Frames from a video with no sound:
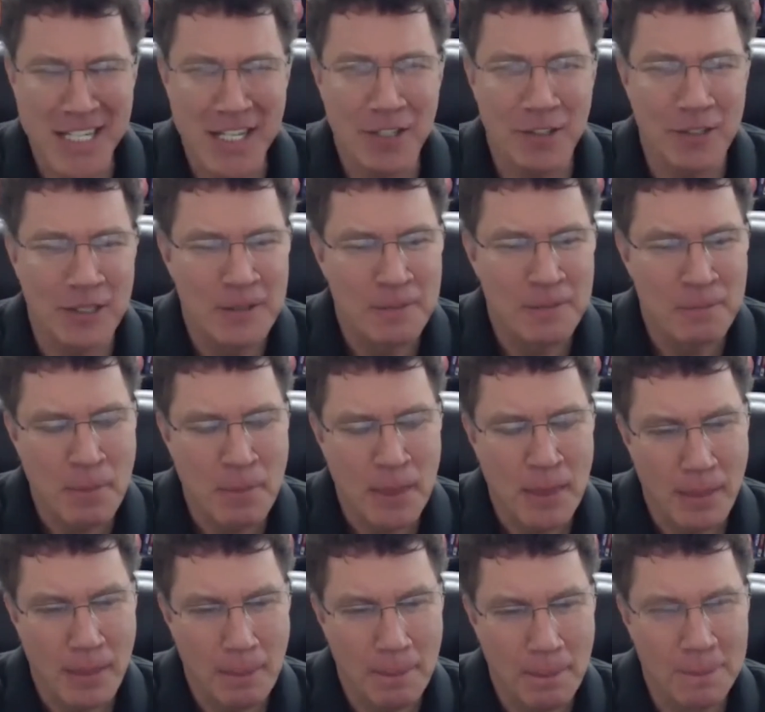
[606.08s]
There's a couple
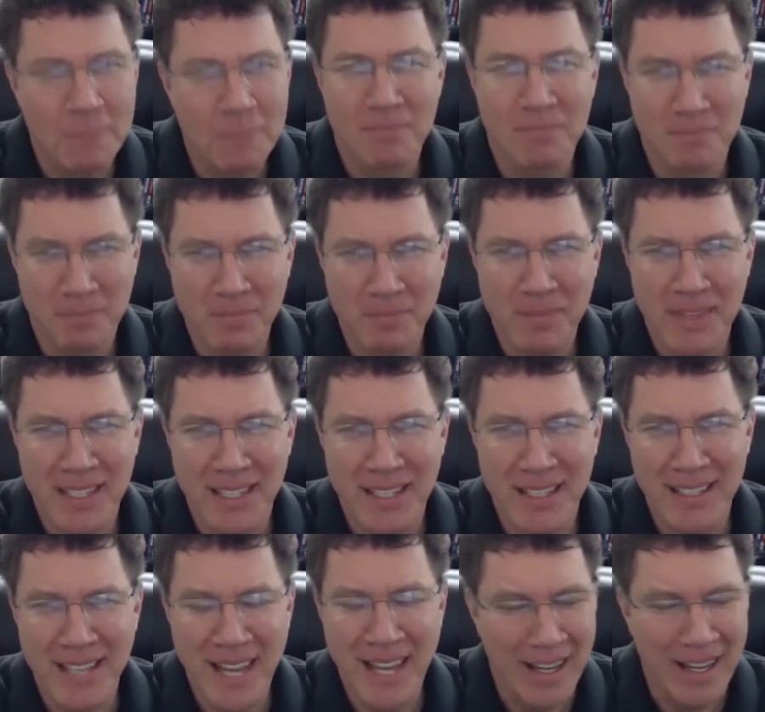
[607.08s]
things I'll address in there, but
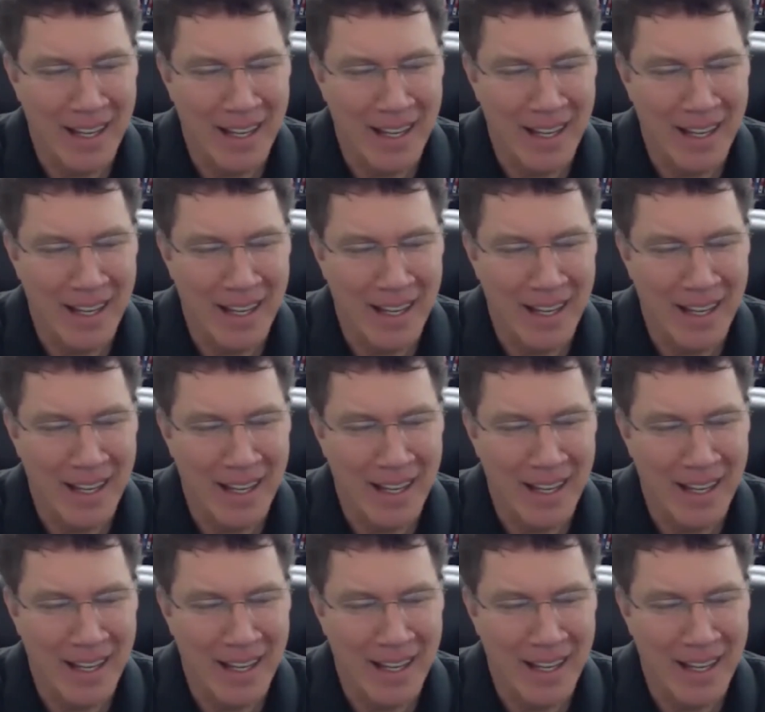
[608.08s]
yes.